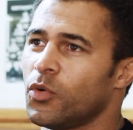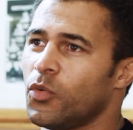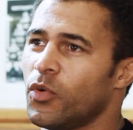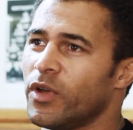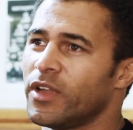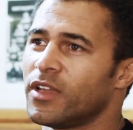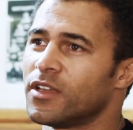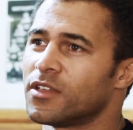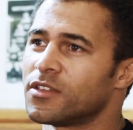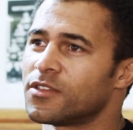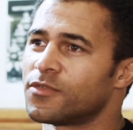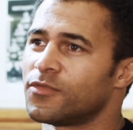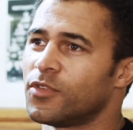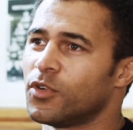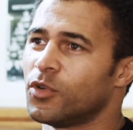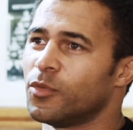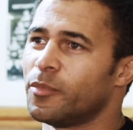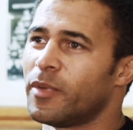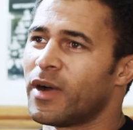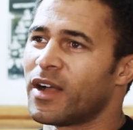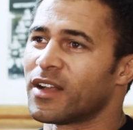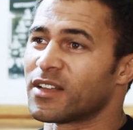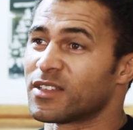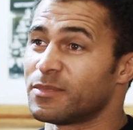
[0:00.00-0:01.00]
wingers,
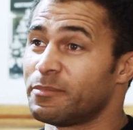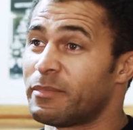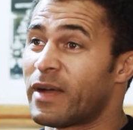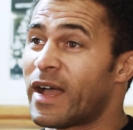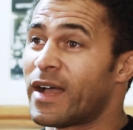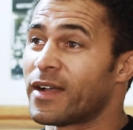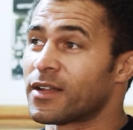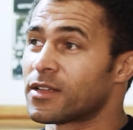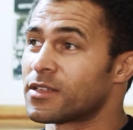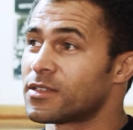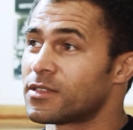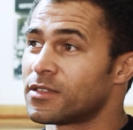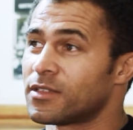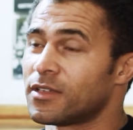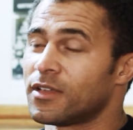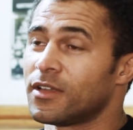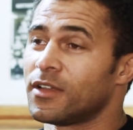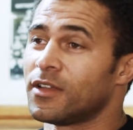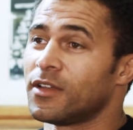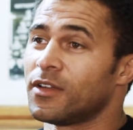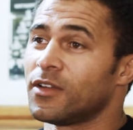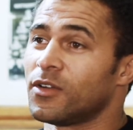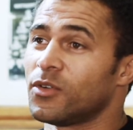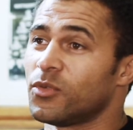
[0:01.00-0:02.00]
fullbacks, backs
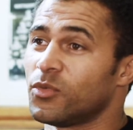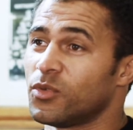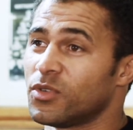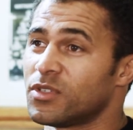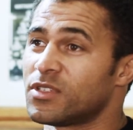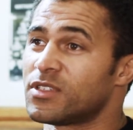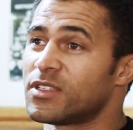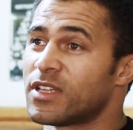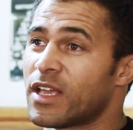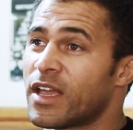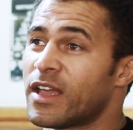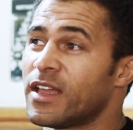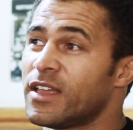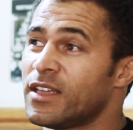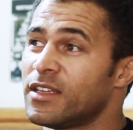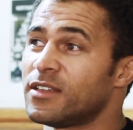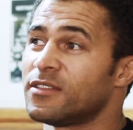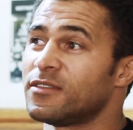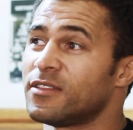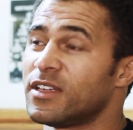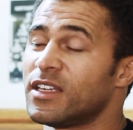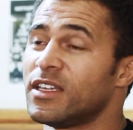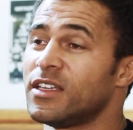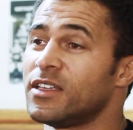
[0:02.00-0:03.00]
would say
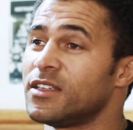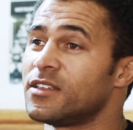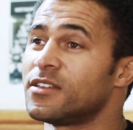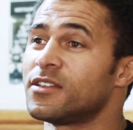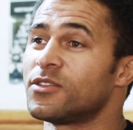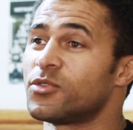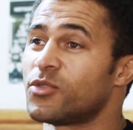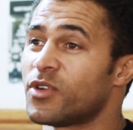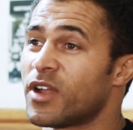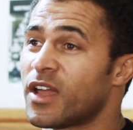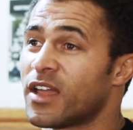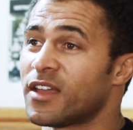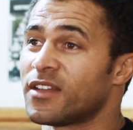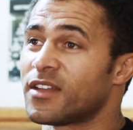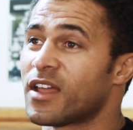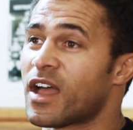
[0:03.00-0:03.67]
he created